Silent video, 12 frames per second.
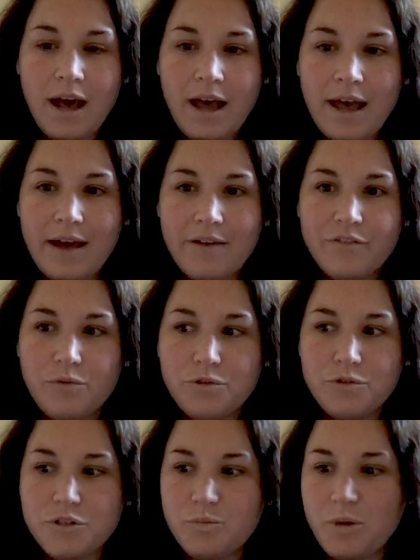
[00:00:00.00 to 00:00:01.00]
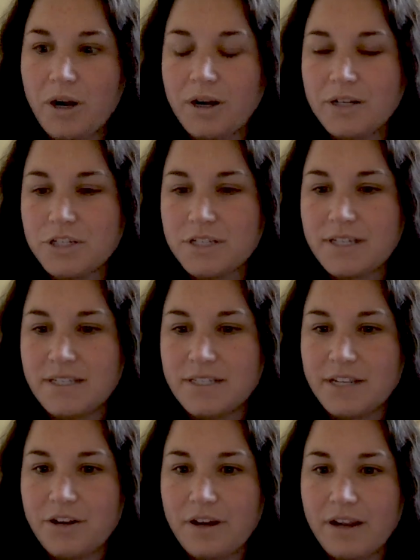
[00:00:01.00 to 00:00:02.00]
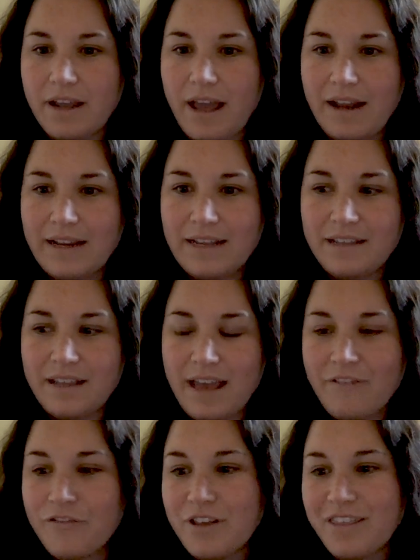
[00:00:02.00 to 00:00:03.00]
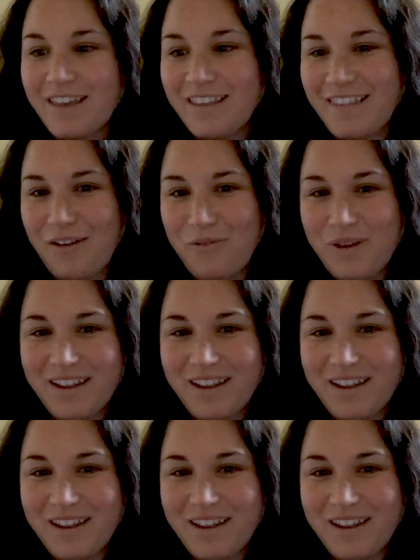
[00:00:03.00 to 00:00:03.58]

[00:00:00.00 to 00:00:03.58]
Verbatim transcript: not have a wounded part just considering any everything that